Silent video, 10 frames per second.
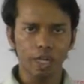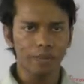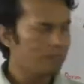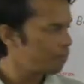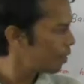
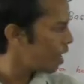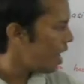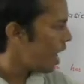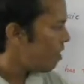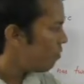Okay.
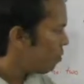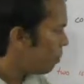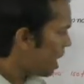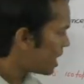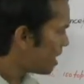
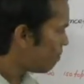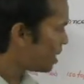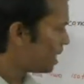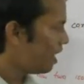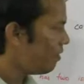Mass
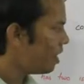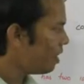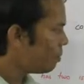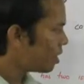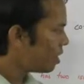number is 11,
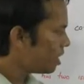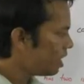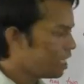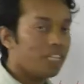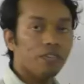percentage
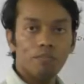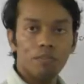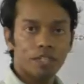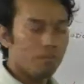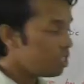is
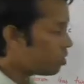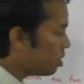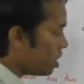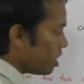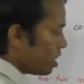81%. Means
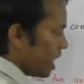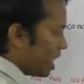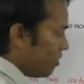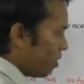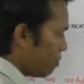this is
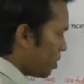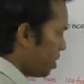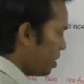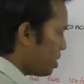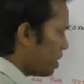
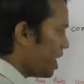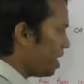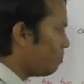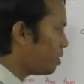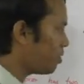81% and this is
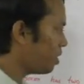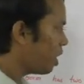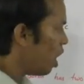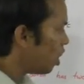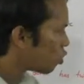19%.
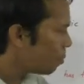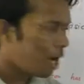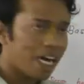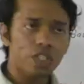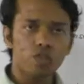So
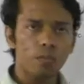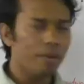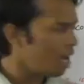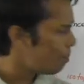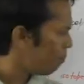mass should
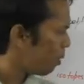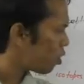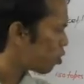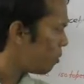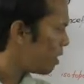be
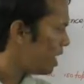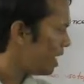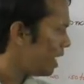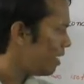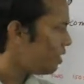
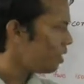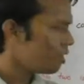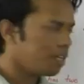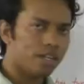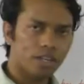approximately
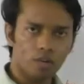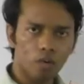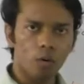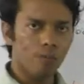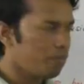11.
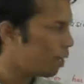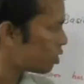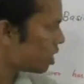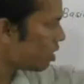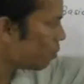No,
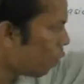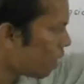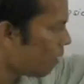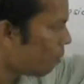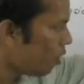because this is more
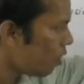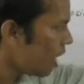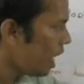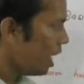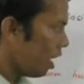in amount.
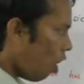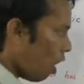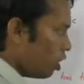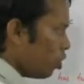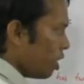
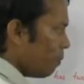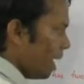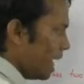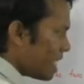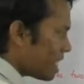Although it will
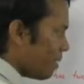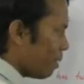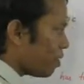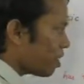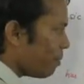be less than,
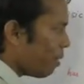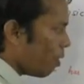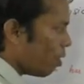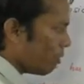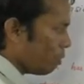because some
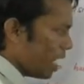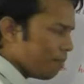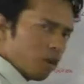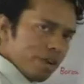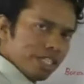amount of 10
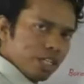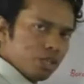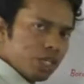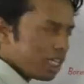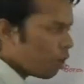boron is
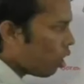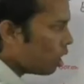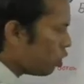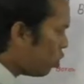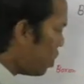also there.
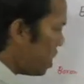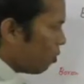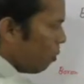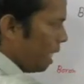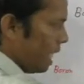Although it
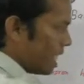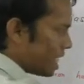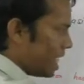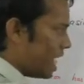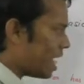will be
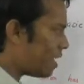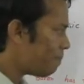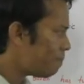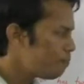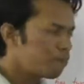less than
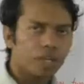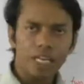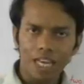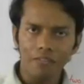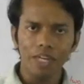
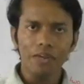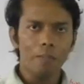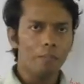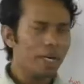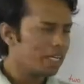11,
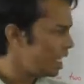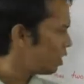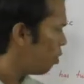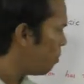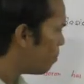but it
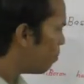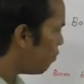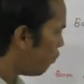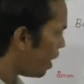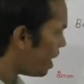will
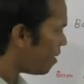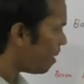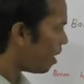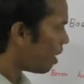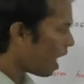be
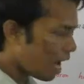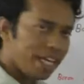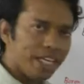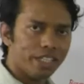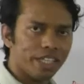very
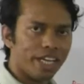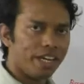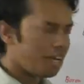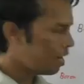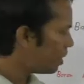higher than
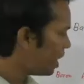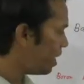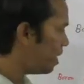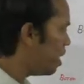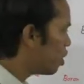
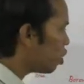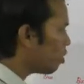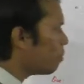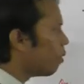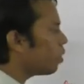10. So it
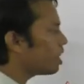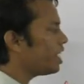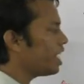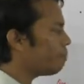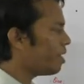will be more
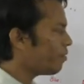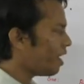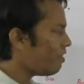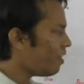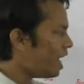than 10.5
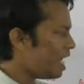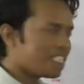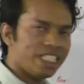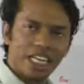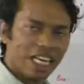and
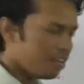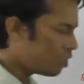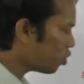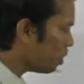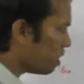less than 11.
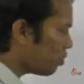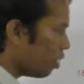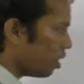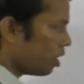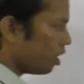So it is what?